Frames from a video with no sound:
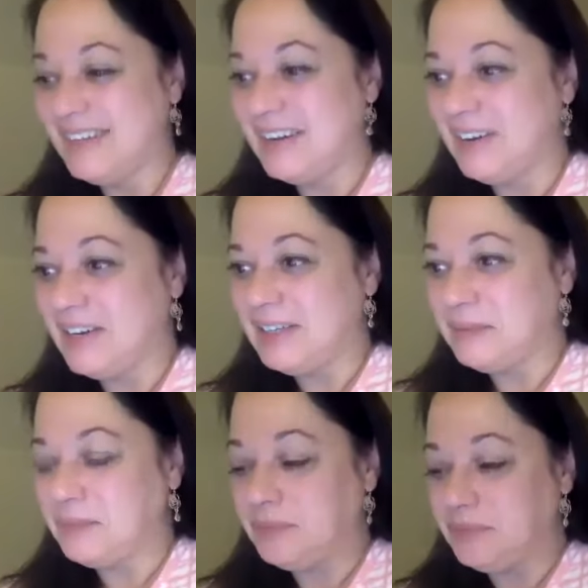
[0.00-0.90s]
All right.
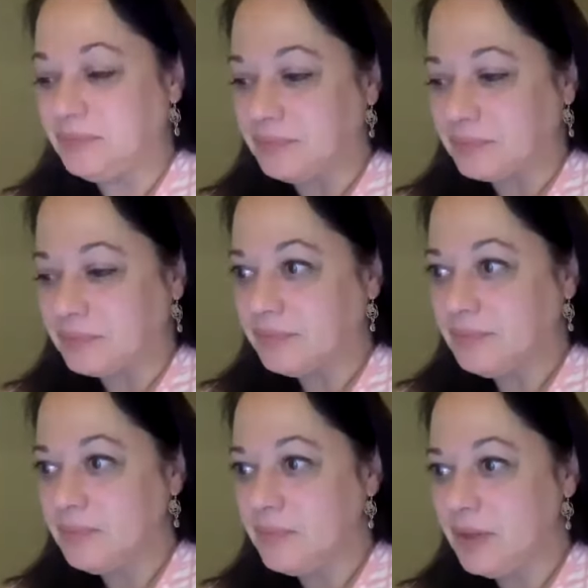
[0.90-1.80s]

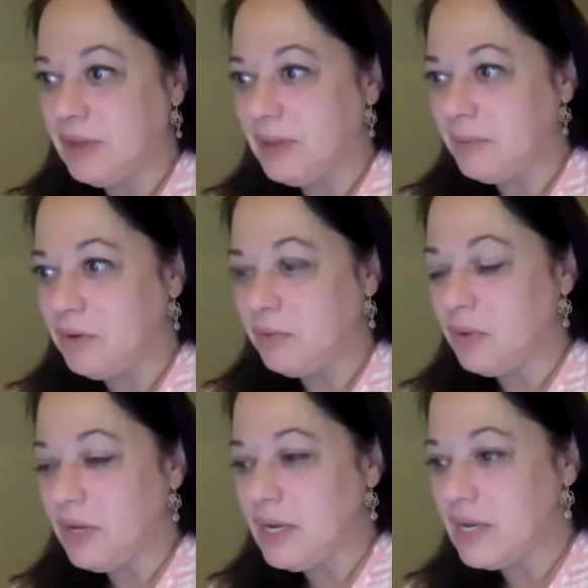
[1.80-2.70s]
Let me
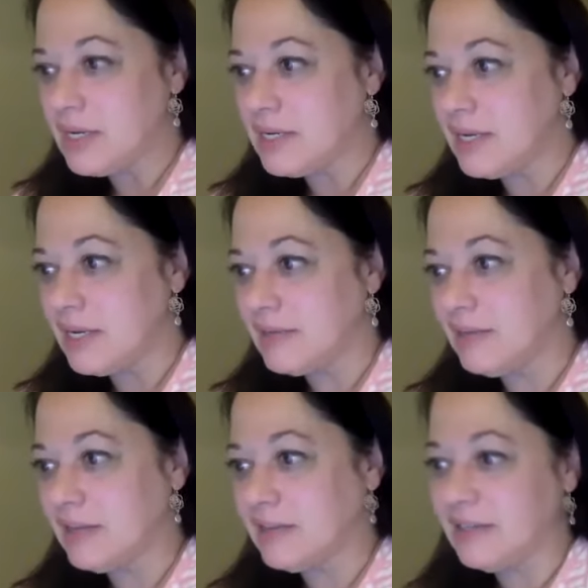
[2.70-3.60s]
read
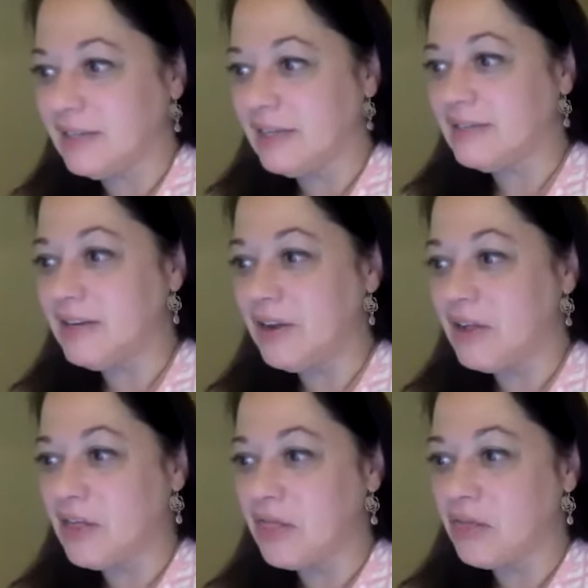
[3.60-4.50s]
today's lesson, lesson
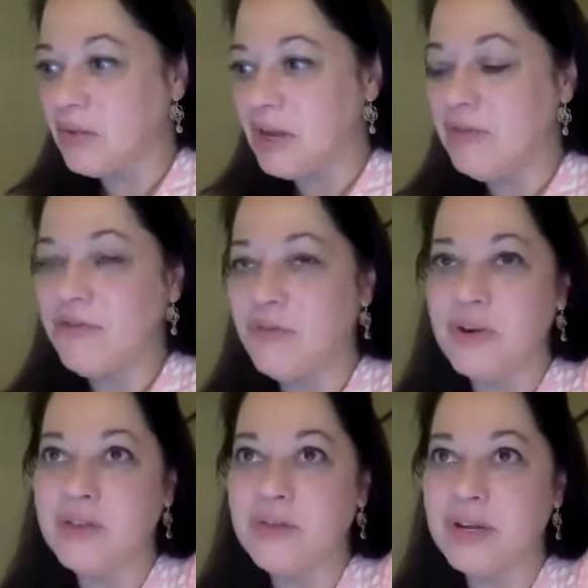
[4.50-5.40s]

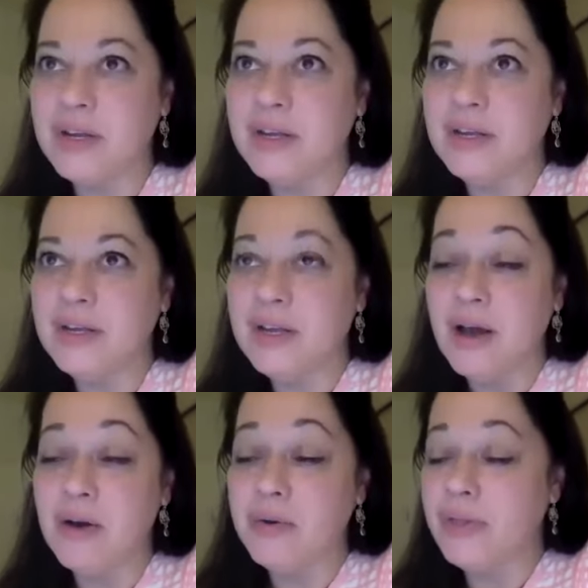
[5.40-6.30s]
343.
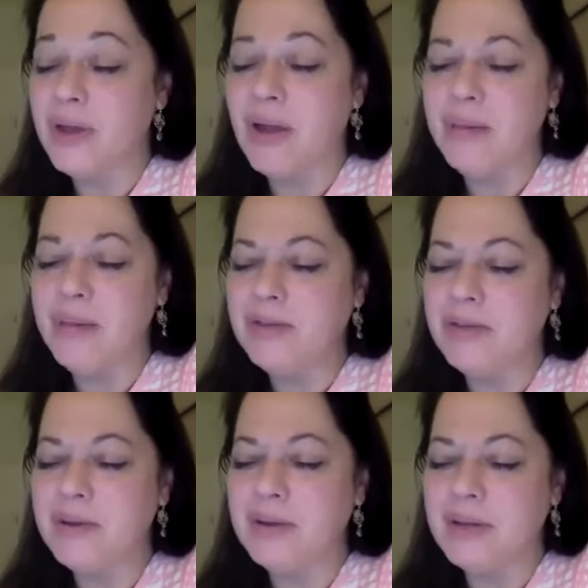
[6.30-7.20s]
Oh, and the
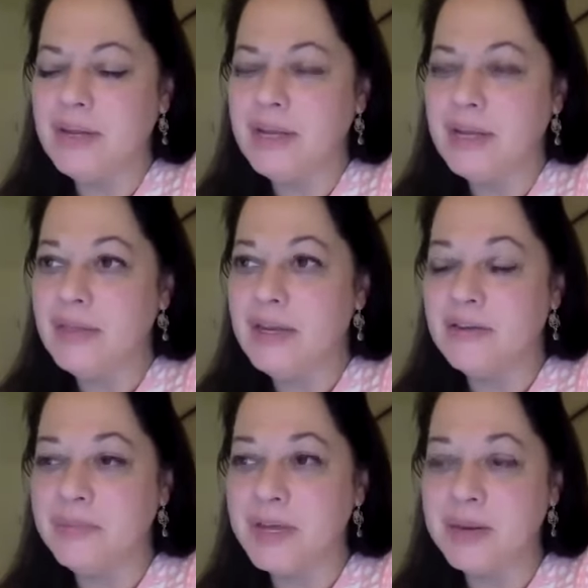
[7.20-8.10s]
comments that, that
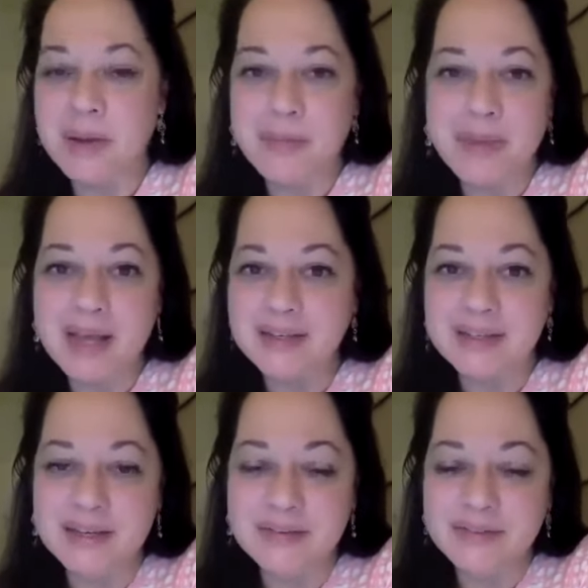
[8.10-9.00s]
he's made about
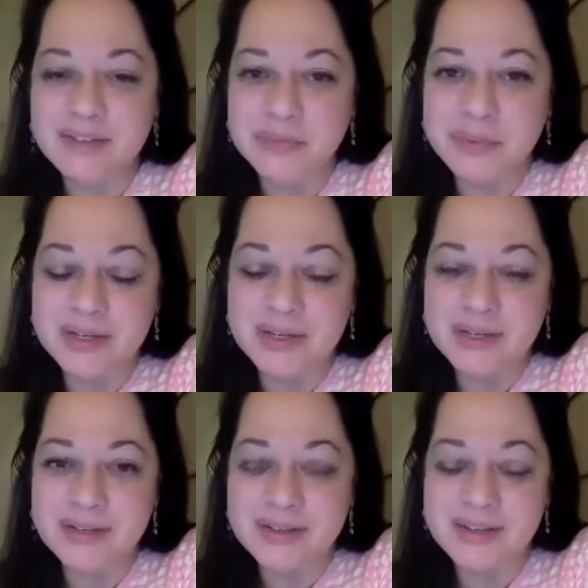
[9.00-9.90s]
Magdalene have just been
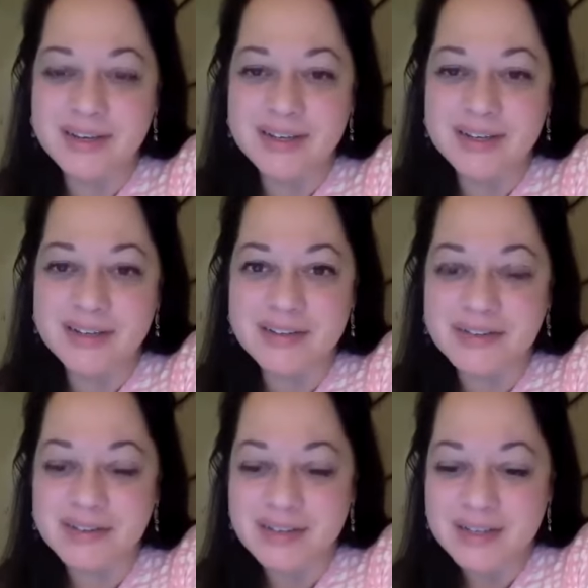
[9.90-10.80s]
stunning.
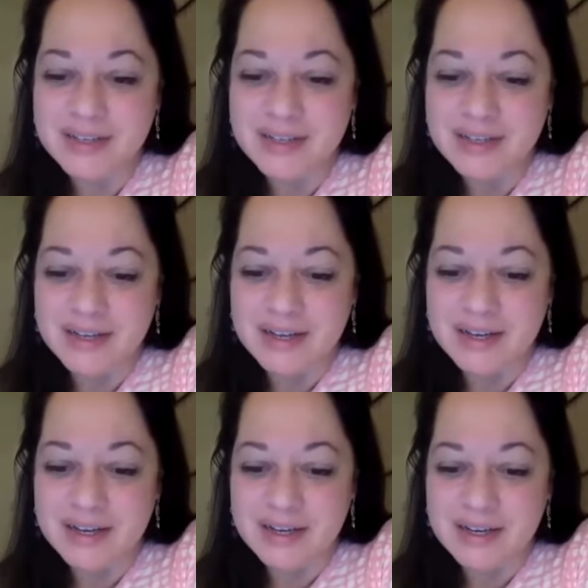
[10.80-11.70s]
So
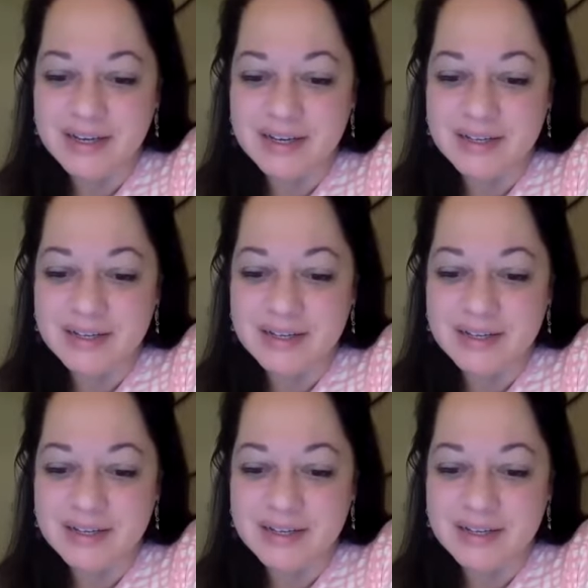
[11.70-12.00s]
I